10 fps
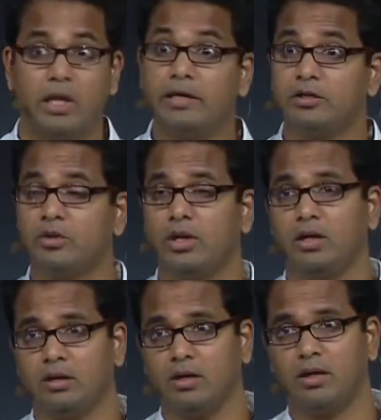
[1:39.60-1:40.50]
Later
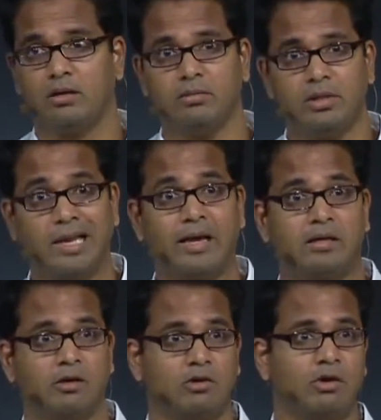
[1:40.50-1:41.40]
today, in the
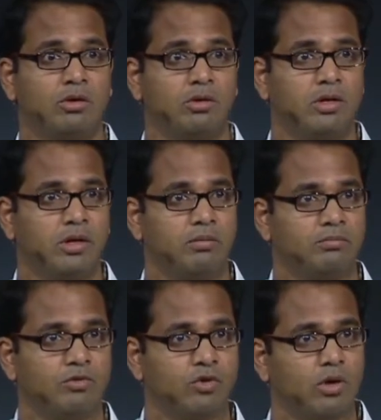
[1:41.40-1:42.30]
lightning round,
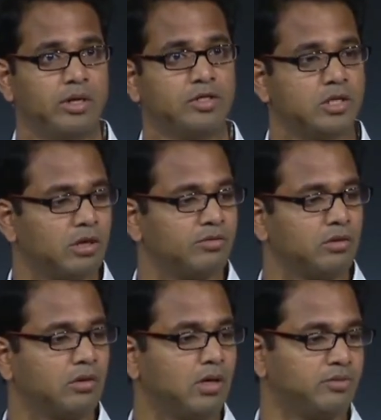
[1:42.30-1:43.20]
before lunch and
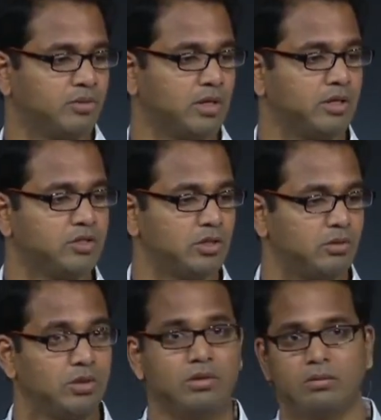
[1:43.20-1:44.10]
after the lunch,
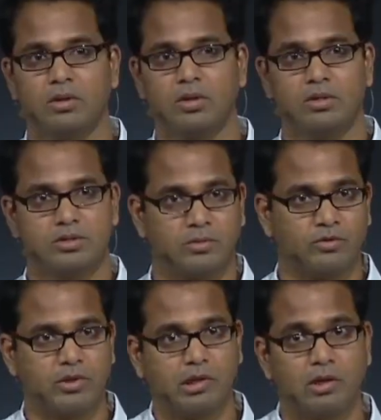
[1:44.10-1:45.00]
some
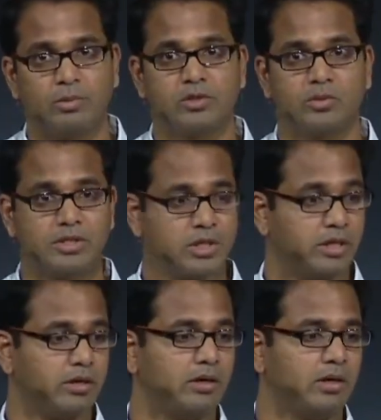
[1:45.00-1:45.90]
of the developers will
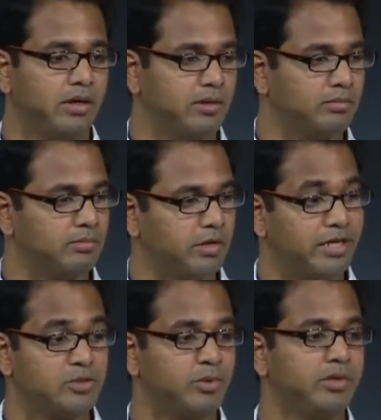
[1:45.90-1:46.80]
share their
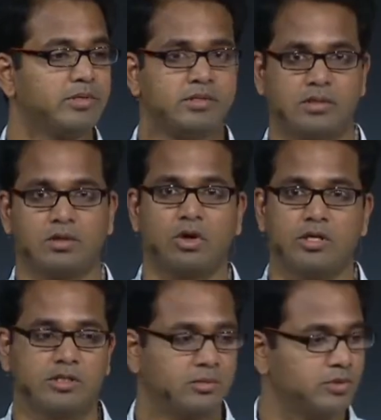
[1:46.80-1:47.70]
experiences and
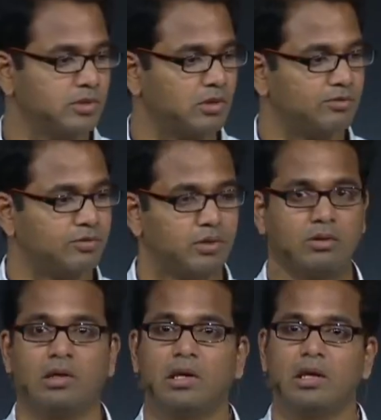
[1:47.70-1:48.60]
concepts of
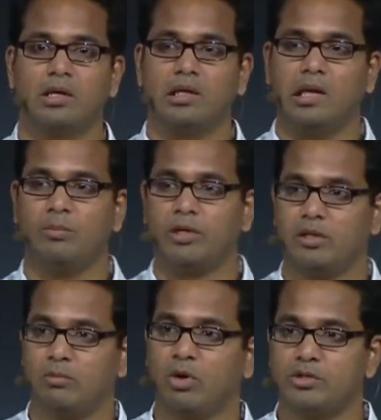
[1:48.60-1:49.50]
developing
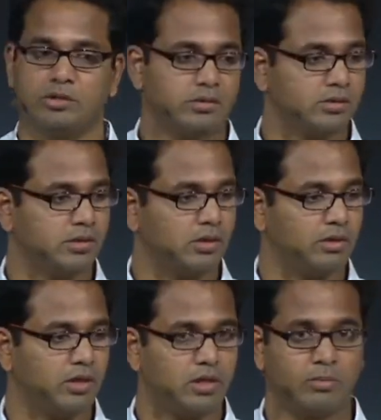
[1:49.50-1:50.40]
their modules on
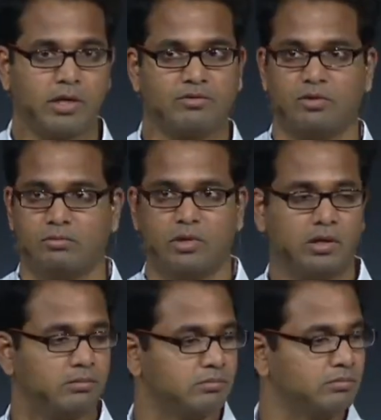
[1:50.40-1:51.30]
the Ara
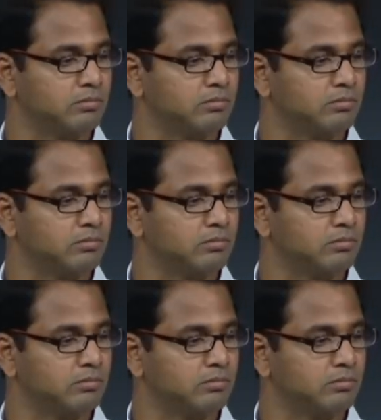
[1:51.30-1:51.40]
platform.